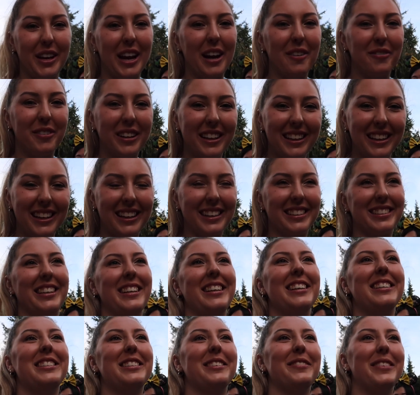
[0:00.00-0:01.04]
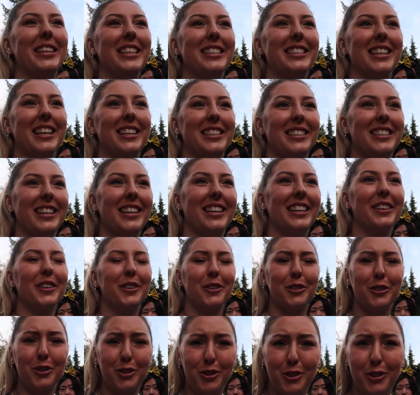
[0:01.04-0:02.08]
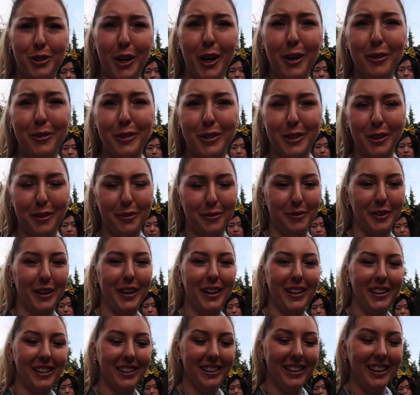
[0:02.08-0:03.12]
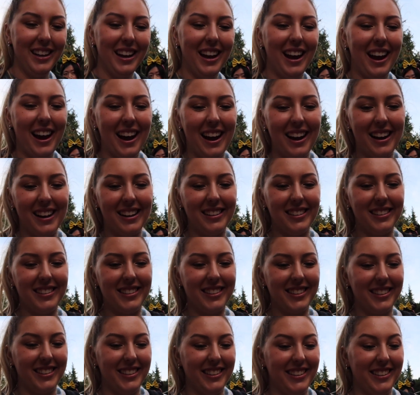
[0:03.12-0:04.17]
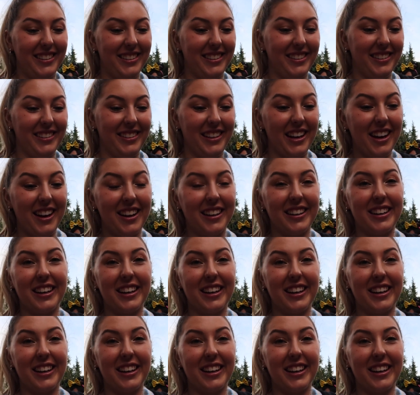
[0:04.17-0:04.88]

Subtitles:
yeah, really excited to meet Cheshire. He looks so, so fun. And yeah, I